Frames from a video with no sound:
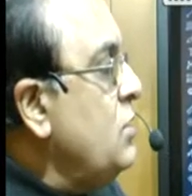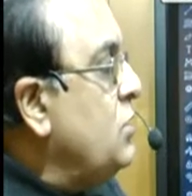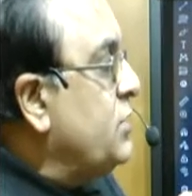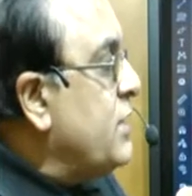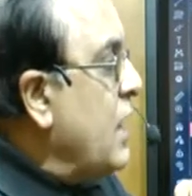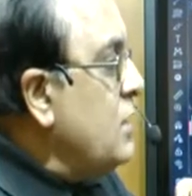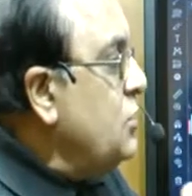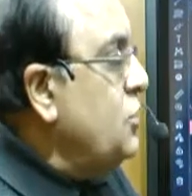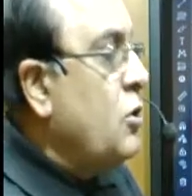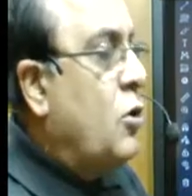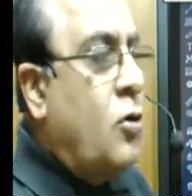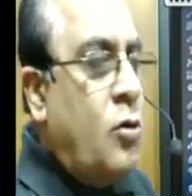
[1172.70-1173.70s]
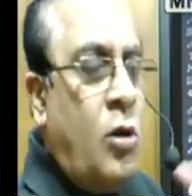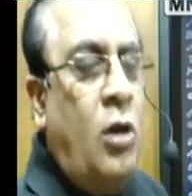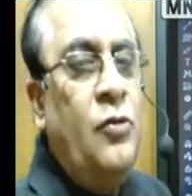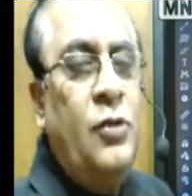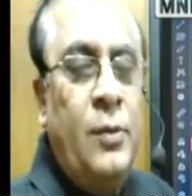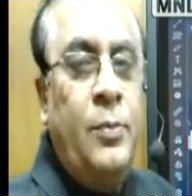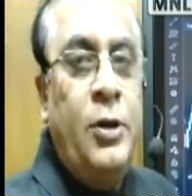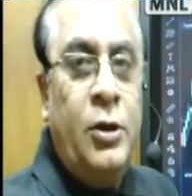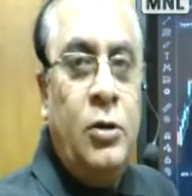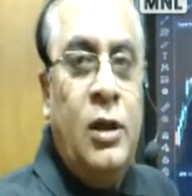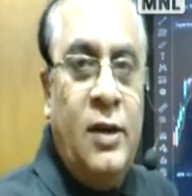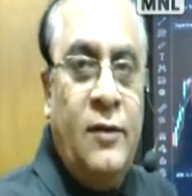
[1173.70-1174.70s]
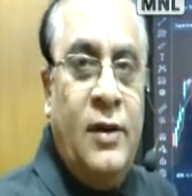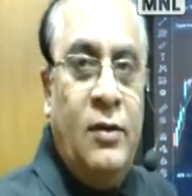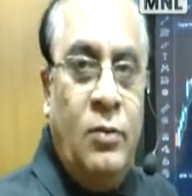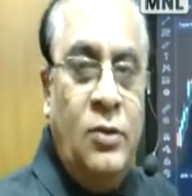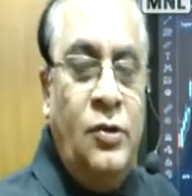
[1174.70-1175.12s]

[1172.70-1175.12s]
it starts to cross that particular level,